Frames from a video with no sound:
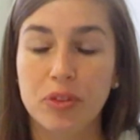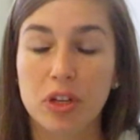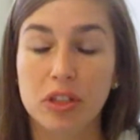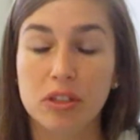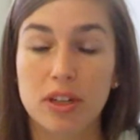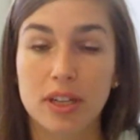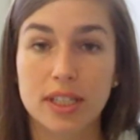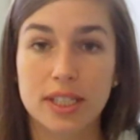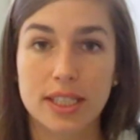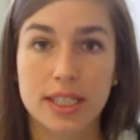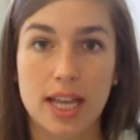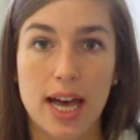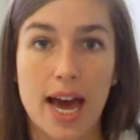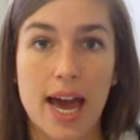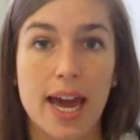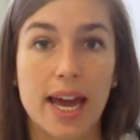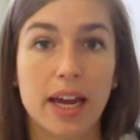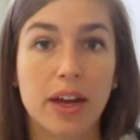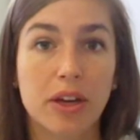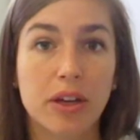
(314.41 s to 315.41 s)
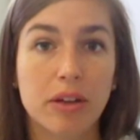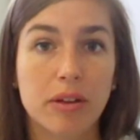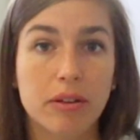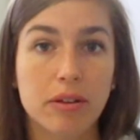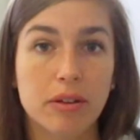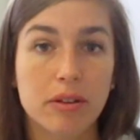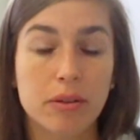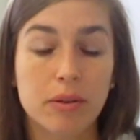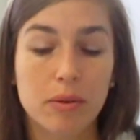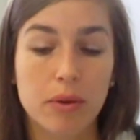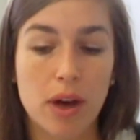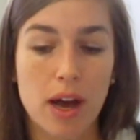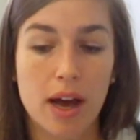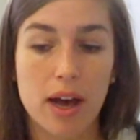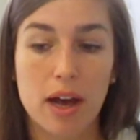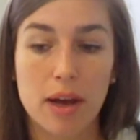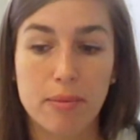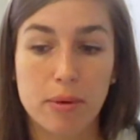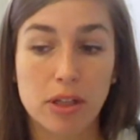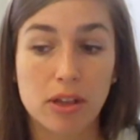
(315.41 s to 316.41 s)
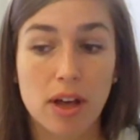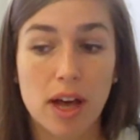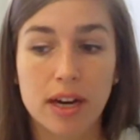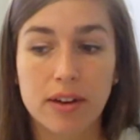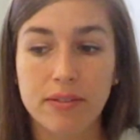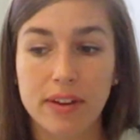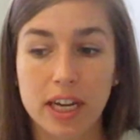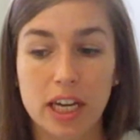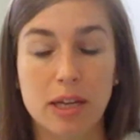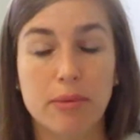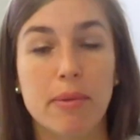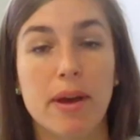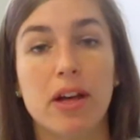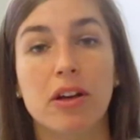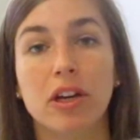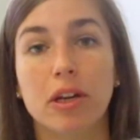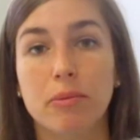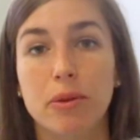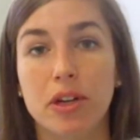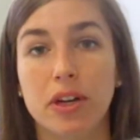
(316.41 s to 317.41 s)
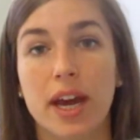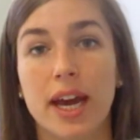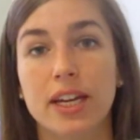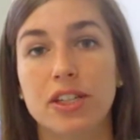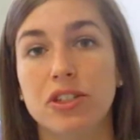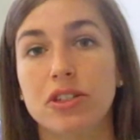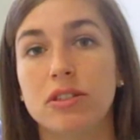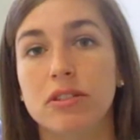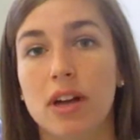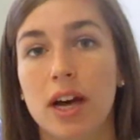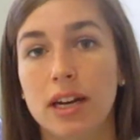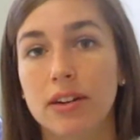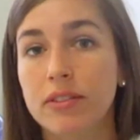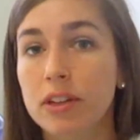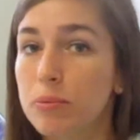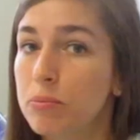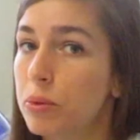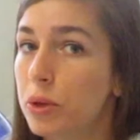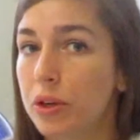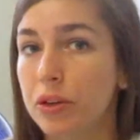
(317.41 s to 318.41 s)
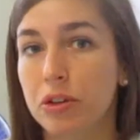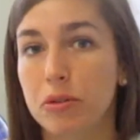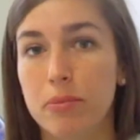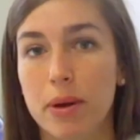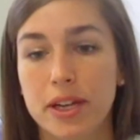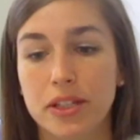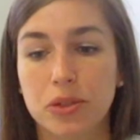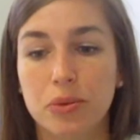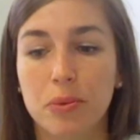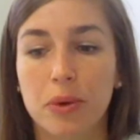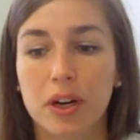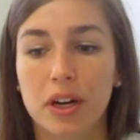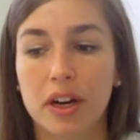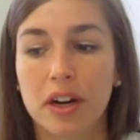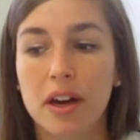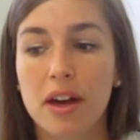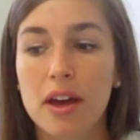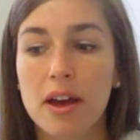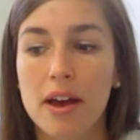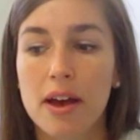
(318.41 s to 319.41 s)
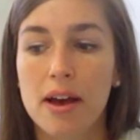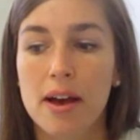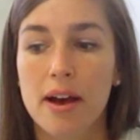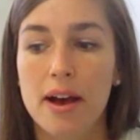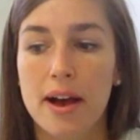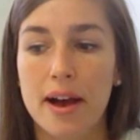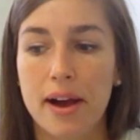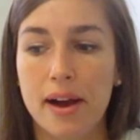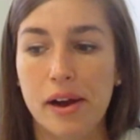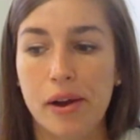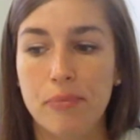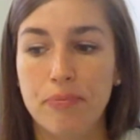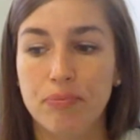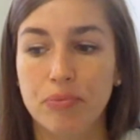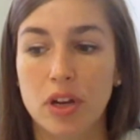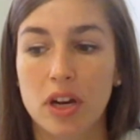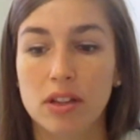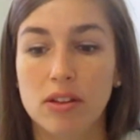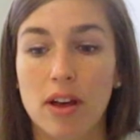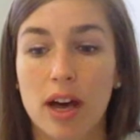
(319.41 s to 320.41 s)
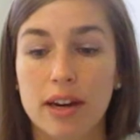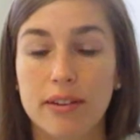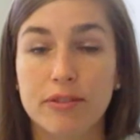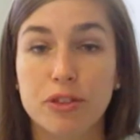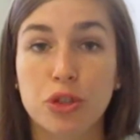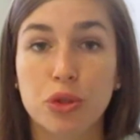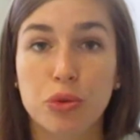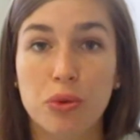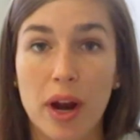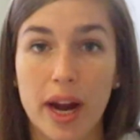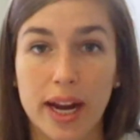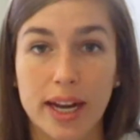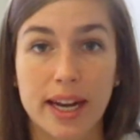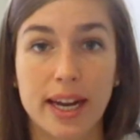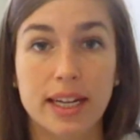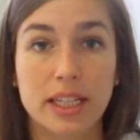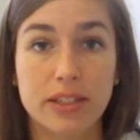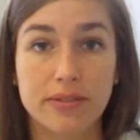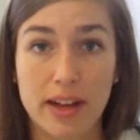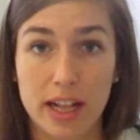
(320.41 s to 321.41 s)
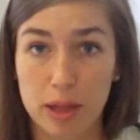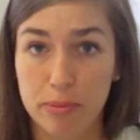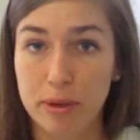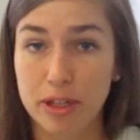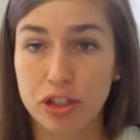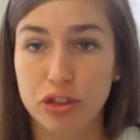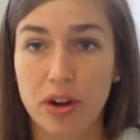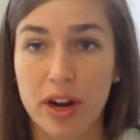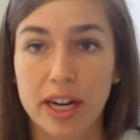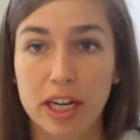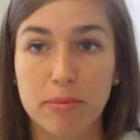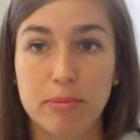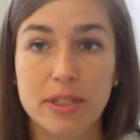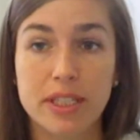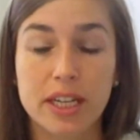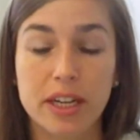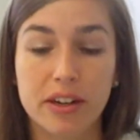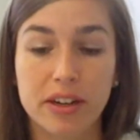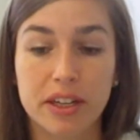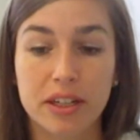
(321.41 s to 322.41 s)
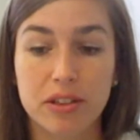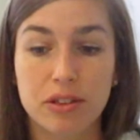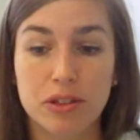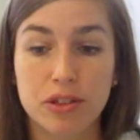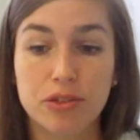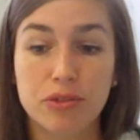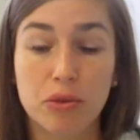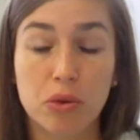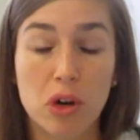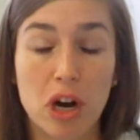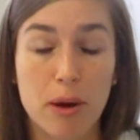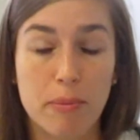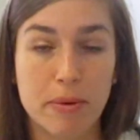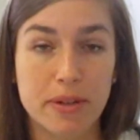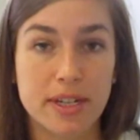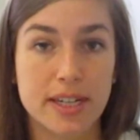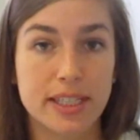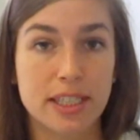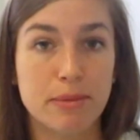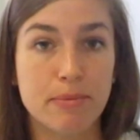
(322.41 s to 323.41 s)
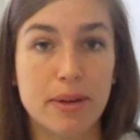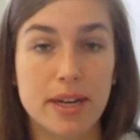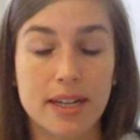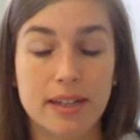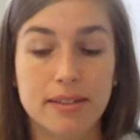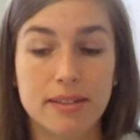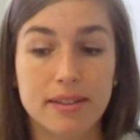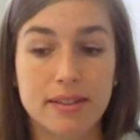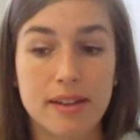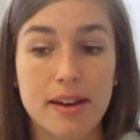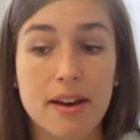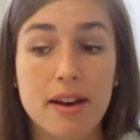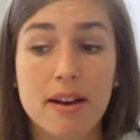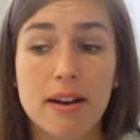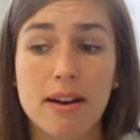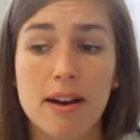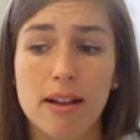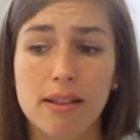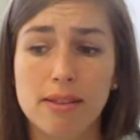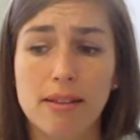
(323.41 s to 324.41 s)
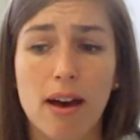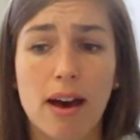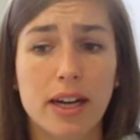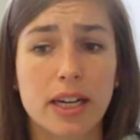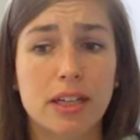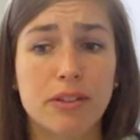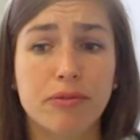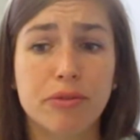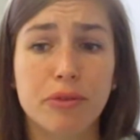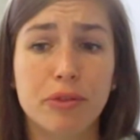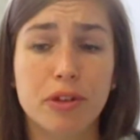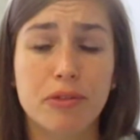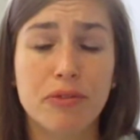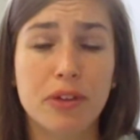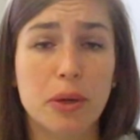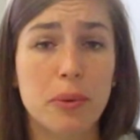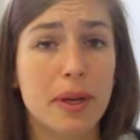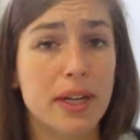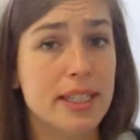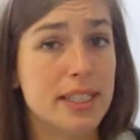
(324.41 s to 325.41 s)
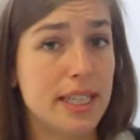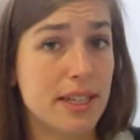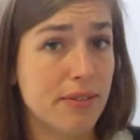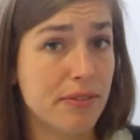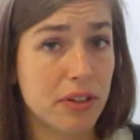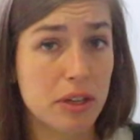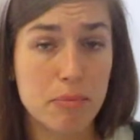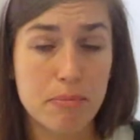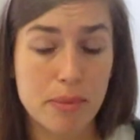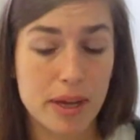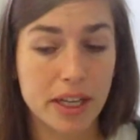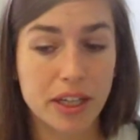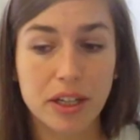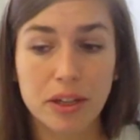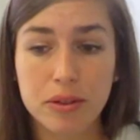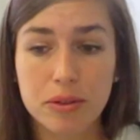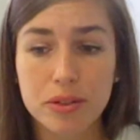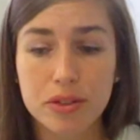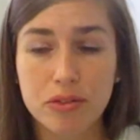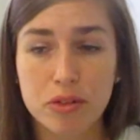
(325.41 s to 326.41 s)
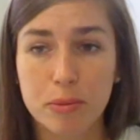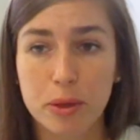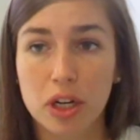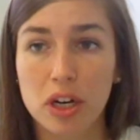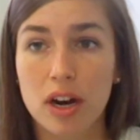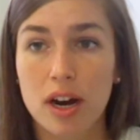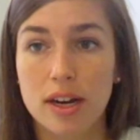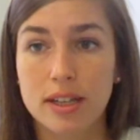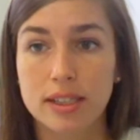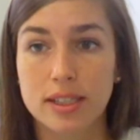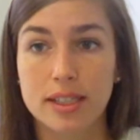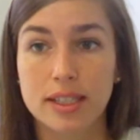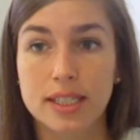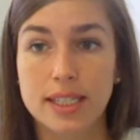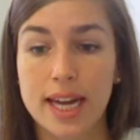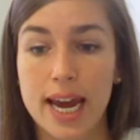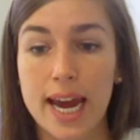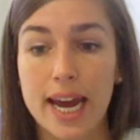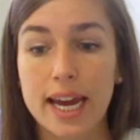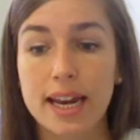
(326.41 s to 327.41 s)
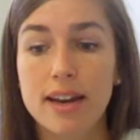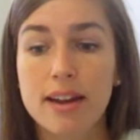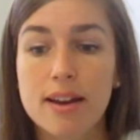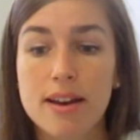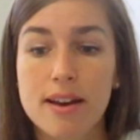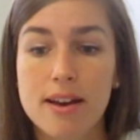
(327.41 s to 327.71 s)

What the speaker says: looks like a lot of email communication, a lot of computer-based work, a lot of training, developing training materials for our participants, a lot of reviewing different menus from across the state,